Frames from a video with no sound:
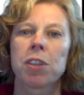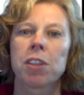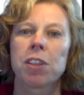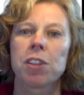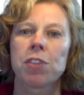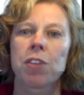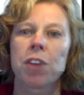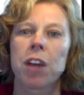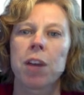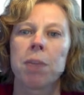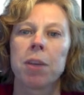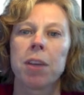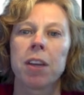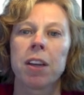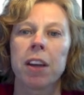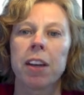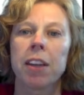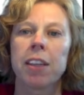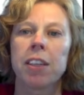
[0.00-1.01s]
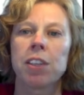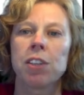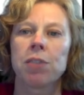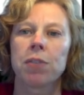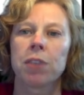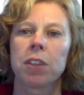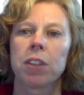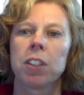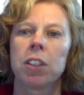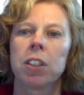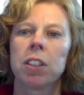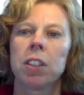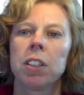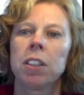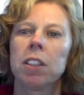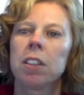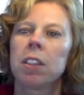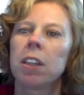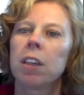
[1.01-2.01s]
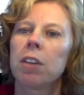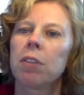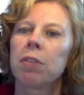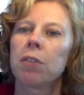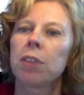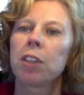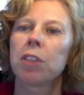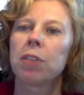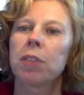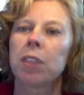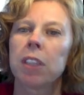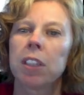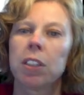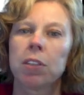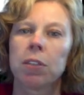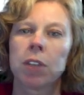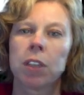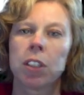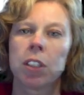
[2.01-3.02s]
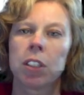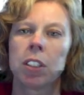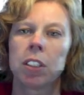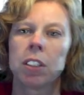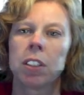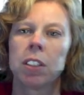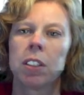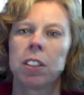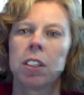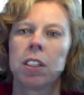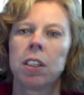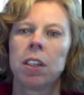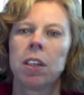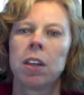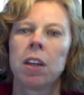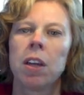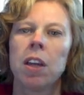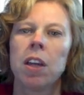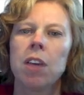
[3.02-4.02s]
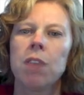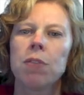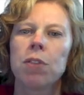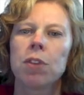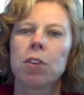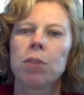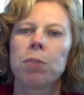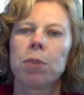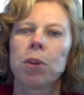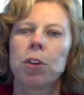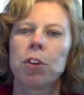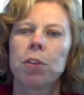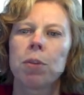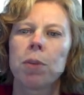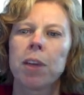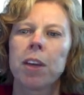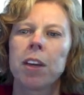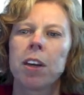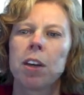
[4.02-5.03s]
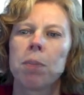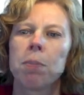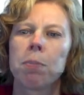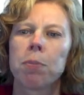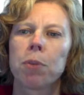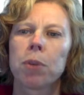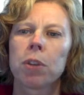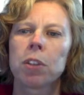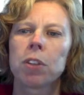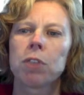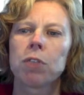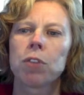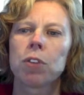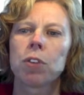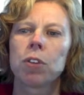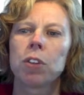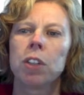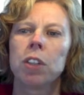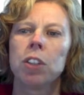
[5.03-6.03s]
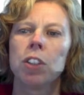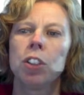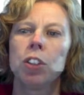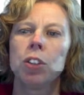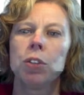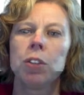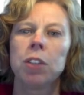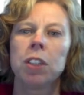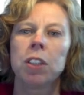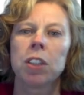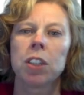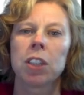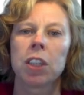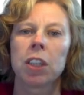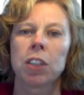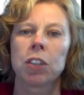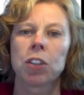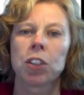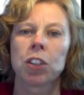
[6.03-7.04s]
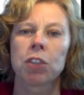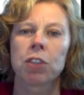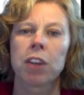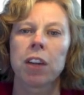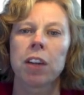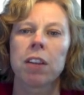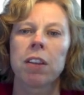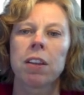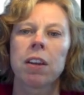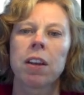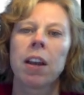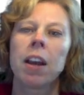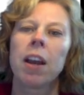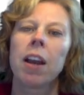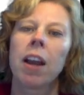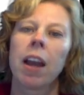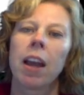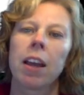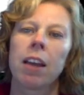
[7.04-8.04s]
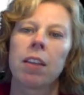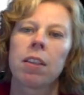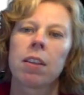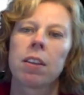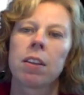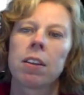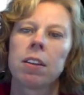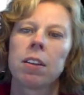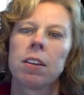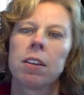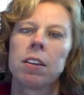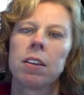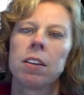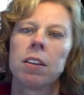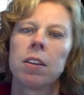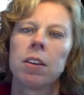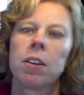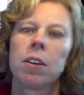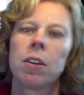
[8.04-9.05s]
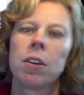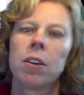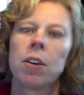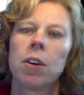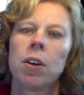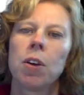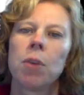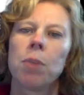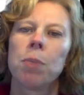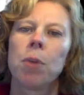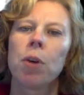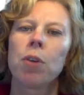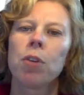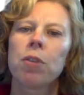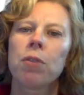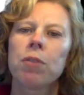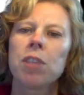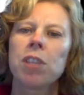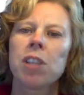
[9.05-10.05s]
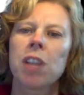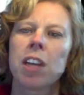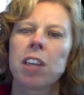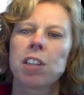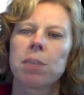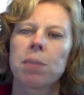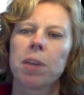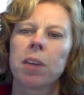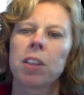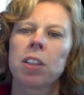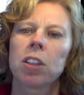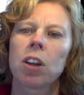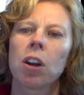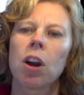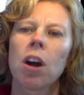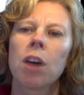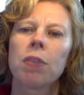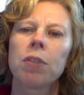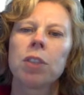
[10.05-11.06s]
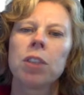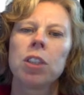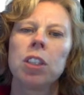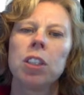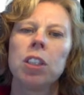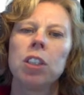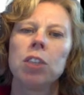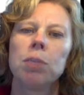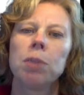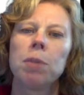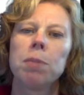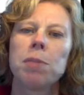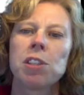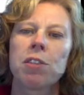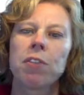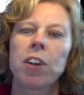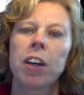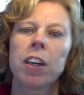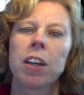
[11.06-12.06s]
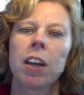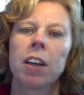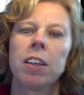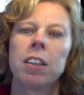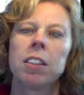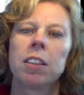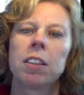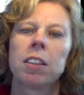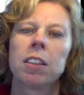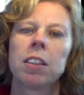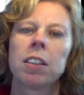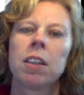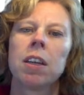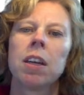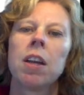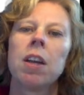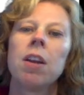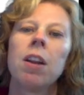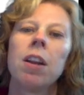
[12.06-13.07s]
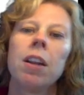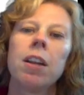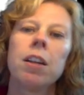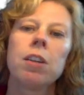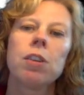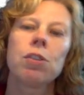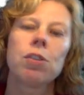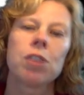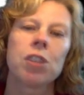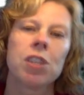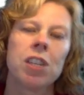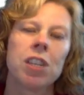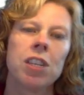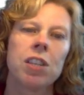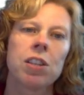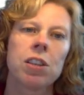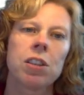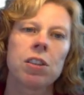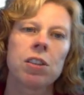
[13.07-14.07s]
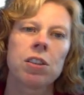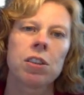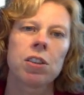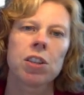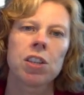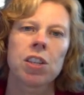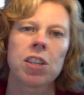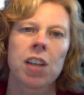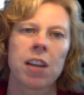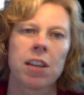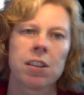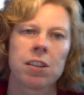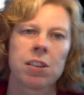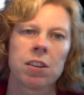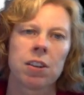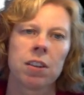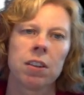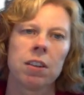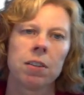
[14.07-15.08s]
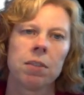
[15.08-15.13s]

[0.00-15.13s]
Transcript: describing kinase function than on phosphatase function, even though both play an important role in tuning the signal strength and length. Both of these aspects are often seen to be misregulated, leading to diseases such as cancer.